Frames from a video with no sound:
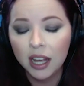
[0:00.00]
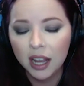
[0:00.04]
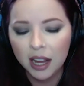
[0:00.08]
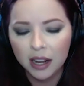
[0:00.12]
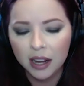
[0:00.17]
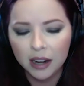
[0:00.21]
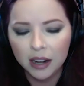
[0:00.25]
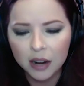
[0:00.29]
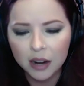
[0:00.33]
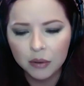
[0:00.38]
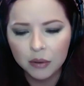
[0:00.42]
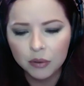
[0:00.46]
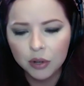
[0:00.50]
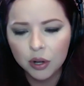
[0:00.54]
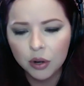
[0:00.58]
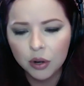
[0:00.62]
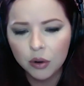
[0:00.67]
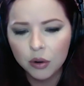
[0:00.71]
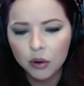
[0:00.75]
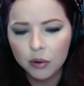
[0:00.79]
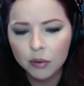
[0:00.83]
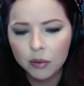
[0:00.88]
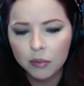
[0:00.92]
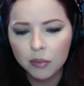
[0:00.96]
And I don't
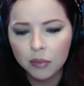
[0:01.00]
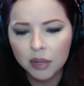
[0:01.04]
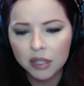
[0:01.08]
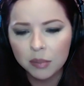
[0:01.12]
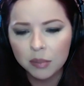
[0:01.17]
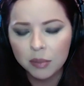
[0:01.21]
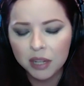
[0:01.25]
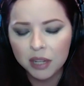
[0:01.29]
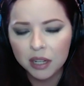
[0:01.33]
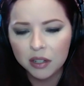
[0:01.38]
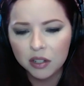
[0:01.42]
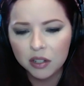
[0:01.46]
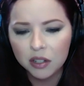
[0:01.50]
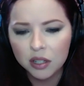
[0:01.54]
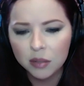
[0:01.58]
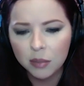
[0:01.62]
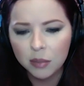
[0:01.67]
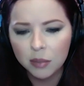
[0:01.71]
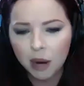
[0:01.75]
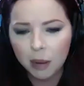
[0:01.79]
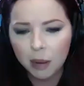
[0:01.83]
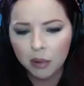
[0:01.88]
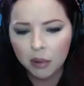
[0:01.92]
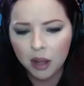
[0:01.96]
know, it must be just in
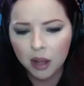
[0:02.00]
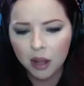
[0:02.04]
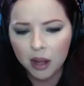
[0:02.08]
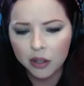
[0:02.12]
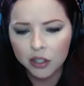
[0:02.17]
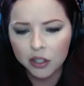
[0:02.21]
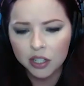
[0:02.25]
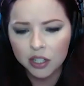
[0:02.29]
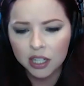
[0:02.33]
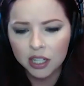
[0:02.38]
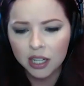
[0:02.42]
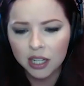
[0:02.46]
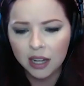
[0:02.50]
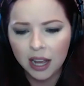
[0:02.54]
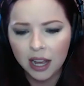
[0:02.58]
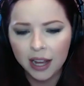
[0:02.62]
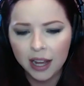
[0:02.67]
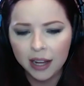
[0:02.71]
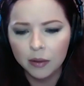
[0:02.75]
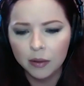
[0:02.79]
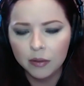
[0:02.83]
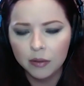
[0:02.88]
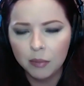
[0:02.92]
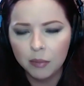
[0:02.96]
my blood or D N
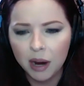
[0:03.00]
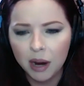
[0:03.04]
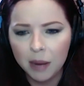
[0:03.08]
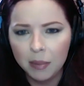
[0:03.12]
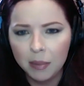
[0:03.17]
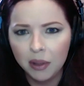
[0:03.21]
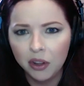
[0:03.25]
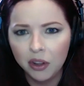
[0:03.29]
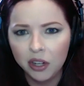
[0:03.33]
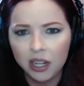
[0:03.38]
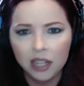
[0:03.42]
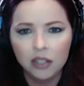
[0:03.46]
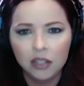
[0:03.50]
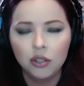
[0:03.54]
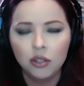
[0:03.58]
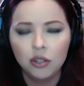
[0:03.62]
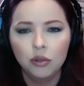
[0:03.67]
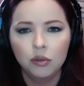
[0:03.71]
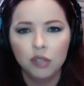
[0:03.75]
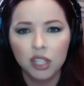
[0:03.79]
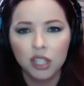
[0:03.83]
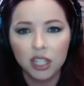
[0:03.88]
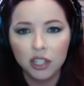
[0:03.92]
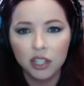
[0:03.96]
A, my ability
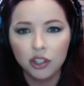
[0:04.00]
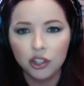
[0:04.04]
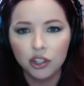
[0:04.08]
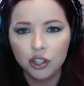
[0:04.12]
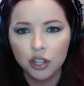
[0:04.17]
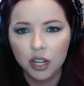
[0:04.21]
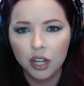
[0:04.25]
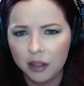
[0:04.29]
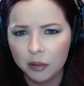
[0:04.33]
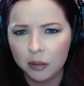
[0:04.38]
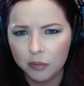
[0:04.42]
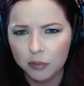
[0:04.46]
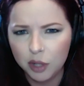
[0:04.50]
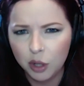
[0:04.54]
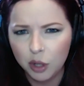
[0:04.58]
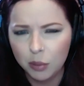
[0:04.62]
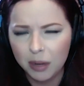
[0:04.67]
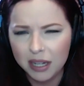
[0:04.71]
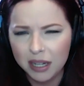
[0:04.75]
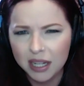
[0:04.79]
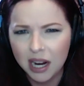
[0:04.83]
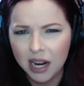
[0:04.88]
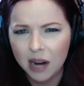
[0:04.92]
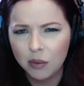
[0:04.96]
to teach. You know,
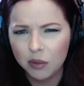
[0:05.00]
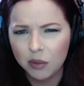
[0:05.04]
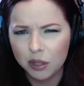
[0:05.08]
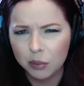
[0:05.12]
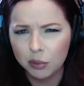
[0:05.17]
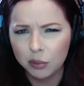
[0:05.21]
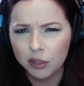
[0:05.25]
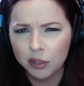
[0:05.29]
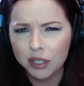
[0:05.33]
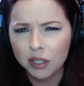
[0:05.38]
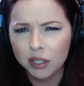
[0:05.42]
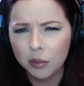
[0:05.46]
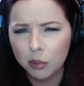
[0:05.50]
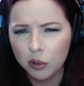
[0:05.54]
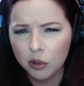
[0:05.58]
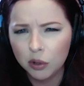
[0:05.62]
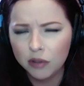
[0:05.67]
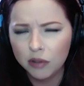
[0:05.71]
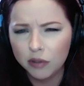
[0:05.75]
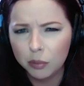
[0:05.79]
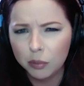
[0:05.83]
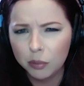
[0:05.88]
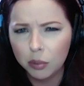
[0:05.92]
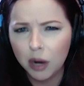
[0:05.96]
my dad was a principal
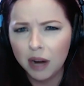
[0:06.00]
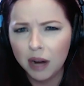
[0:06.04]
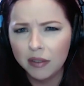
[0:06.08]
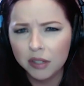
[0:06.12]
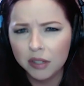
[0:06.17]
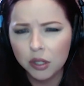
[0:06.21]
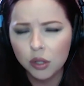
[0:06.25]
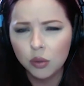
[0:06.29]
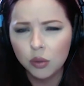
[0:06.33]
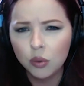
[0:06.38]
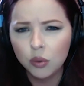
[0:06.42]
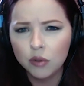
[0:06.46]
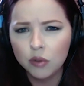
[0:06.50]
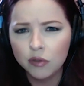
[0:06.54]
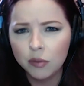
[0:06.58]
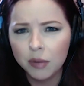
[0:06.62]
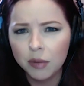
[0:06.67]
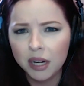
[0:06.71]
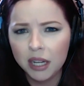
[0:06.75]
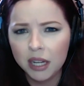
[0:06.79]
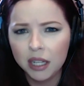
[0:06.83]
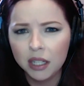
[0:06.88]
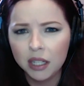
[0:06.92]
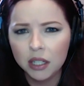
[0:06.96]
of a private school for
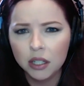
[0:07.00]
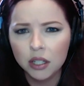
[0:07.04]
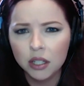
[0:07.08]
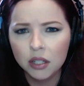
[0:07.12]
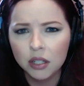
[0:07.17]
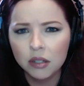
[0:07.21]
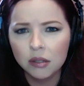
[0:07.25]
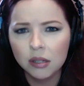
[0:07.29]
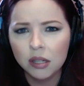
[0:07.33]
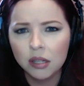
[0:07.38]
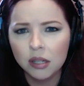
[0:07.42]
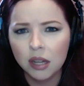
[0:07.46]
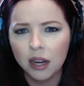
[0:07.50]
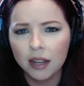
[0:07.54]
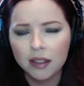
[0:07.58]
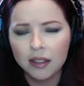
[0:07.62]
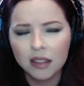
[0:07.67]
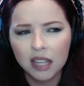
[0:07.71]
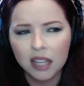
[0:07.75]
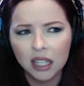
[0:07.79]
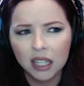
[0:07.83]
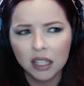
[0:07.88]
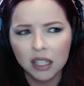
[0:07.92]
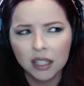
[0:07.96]
many years. I
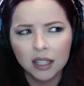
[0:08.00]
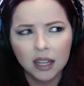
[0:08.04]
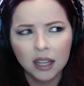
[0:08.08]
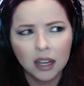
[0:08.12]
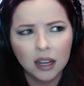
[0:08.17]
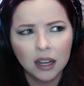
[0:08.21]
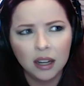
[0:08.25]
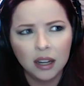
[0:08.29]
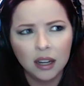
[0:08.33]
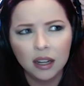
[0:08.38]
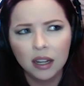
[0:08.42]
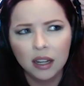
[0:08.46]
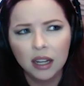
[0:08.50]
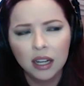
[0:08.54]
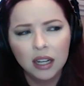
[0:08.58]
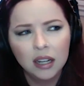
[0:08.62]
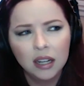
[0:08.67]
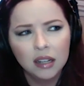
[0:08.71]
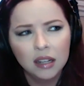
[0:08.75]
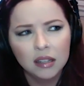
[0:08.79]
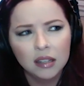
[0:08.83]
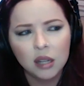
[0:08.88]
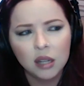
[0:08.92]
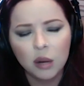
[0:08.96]
think uh,
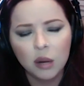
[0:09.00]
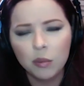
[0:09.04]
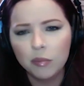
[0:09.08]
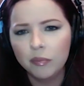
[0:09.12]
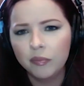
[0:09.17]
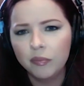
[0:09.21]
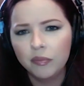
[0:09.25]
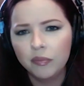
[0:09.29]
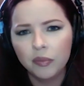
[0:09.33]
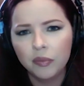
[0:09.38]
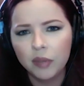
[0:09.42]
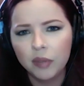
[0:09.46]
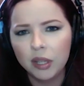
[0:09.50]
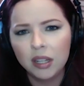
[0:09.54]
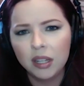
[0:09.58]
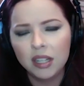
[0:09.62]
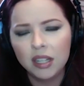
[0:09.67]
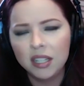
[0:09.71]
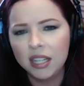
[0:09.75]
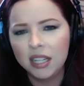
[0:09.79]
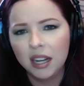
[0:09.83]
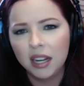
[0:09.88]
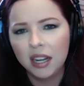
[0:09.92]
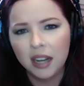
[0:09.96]
something in the
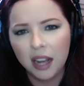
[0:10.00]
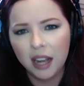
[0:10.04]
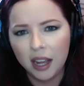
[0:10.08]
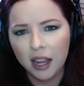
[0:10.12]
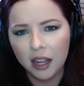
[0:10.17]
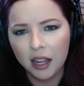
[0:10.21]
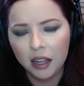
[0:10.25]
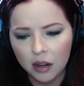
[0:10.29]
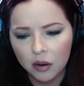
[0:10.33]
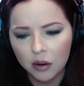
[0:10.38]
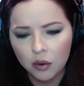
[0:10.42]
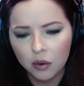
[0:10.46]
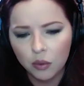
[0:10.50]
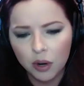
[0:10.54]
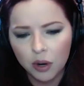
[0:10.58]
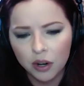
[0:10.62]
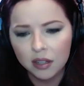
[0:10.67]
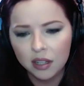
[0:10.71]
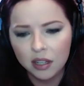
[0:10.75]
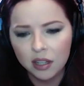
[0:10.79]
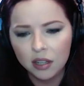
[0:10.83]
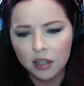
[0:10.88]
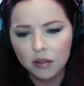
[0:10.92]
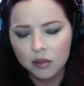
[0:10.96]
D N A where
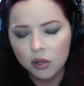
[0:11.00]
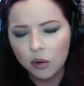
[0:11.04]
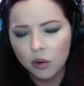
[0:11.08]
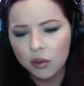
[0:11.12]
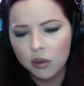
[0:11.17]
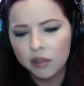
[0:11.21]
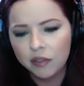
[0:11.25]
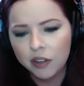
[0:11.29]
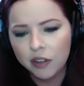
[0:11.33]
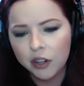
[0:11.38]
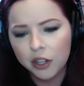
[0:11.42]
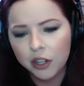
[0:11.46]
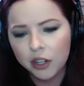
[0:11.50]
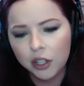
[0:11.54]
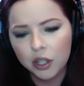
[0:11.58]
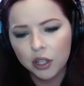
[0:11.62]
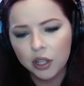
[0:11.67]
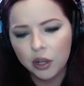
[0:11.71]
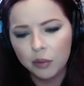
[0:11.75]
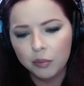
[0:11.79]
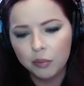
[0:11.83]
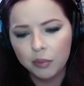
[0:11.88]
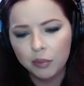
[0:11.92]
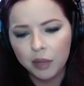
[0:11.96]
he was always very good
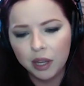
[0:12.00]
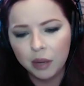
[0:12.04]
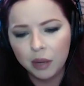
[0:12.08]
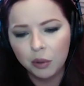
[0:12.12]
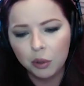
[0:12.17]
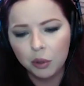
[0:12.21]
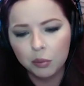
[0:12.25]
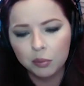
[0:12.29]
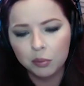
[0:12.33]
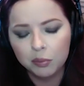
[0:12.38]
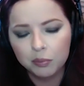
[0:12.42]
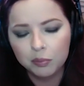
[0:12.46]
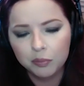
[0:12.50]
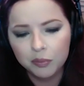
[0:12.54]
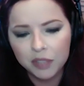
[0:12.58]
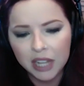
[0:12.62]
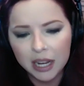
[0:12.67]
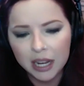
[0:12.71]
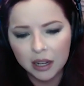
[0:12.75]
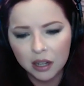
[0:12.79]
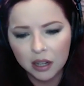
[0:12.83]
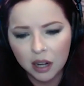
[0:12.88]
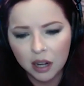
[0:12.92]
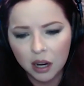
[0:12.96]
at being able to
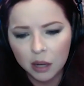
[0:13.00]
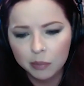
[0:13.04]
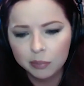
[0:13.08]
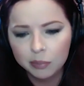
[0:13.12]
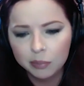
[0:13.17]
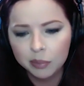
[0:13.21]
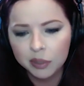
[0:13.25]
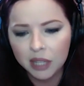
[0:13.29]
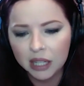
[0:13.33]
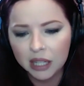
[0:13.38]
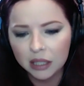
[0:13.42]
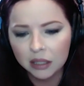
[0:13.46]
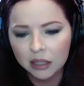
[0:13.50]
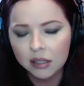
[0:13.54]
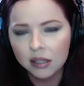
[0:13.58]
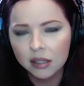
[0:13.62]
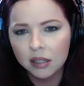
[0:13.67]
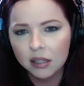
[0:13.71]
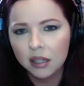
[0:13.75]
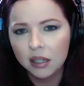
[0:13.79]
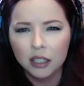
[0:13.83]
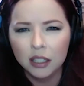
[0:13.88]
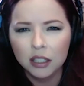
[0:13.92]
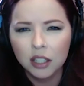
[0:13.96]
take
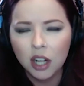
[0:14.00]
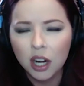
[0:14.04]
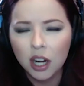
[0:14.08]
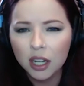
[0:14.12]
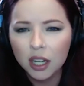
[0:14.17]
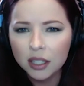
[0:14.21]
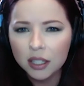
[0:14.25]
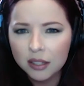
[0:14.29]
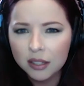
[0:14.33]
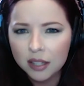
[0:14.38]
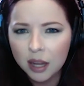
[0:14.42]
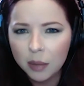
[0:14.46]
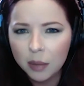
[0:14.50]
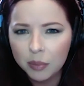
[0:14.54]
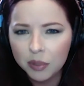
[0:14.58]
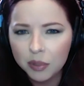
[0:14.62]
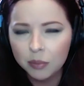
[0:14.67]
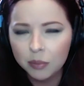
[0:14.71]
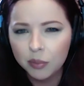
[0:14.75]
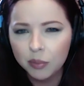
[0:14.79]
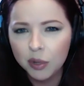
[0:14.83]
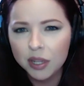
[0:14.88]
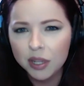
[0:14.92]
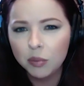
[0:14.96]
complex concepts
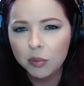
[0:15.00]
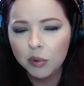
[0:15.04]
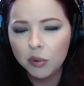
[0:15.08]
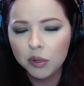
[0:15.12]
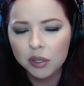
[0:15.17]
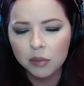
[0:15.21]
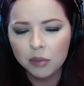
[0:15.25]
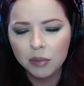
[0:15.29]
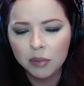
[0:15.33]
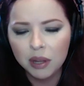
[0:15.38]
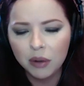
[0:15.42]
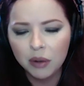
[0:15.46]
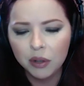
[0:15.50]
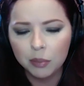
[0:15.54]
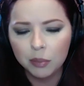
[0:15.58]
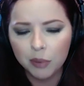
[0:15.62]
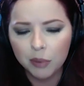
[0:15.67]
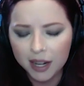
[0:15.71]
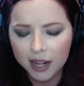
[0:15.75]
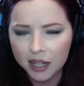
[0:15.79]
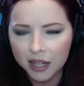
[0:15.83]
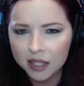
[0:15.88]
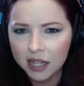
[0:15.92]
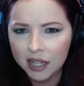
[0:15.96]
and principles and be able to
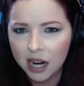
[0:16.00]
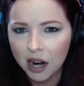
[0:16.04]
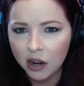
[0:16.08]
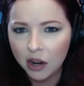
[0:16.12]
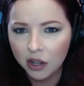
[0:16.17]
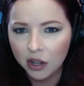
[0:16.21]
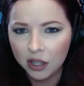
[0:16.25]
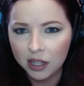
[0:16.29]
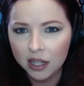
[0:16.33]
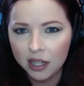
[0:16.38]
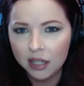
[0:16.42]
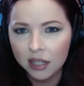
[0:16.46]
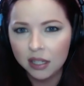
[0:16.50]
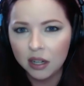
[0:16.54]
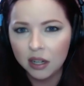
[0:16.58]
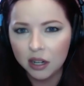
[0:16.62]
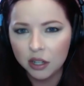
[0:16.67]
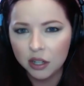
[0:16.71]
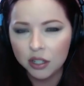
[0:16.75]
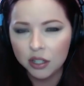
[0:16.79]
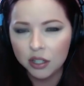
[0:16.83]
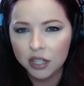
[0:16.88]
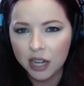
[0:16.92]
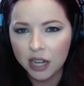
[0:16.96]
break it down in easy to
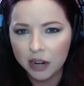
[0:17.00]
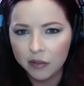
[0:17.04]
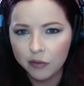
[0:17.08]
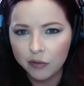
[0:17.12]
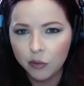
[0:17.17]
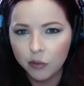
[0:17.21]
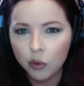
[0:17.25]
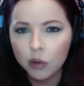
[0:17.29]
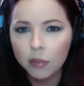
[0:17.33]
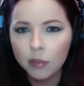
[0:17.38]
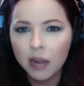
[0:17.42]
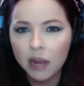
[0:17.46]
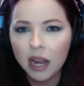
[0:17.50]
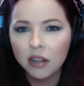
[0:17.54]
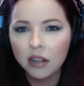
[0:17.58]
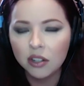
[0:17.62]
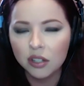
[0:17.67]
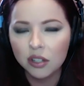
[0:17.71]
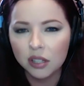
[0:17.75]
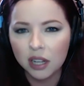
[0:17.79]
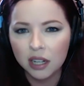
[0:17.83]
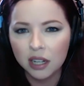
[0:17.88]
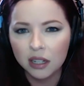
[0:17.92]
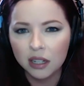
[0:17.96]
understand format,
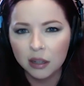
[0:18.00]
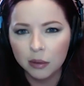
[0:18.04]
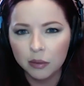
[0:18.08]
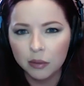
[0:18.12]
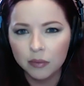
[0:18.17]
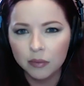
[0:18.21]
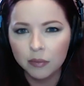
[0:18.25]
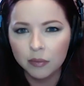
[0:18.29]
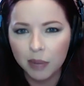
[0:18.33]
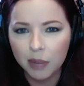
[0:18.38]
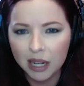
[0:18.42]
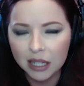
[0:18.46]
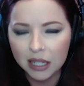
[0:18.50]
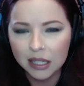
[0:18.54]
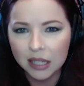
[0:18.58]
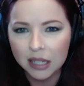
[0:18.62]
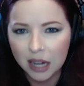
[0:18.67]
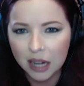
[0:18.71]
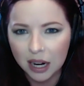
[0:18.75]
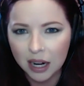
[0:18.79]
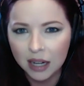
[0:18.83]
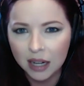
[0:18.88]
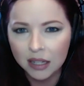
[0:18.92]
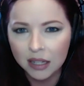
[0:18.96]
just kind of bite
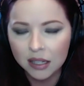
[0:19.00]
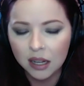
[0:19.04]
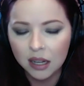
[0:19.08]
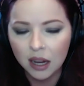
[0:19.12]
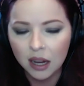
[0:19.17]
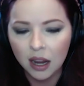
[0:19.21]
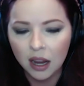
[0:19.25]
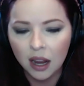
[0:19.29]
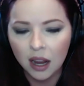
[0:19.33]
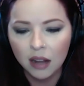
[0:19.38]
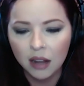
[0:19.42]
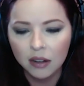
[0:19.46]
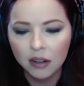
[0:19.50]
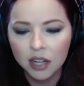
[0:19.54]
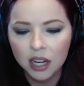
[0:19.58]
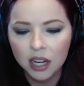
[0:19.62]
size. And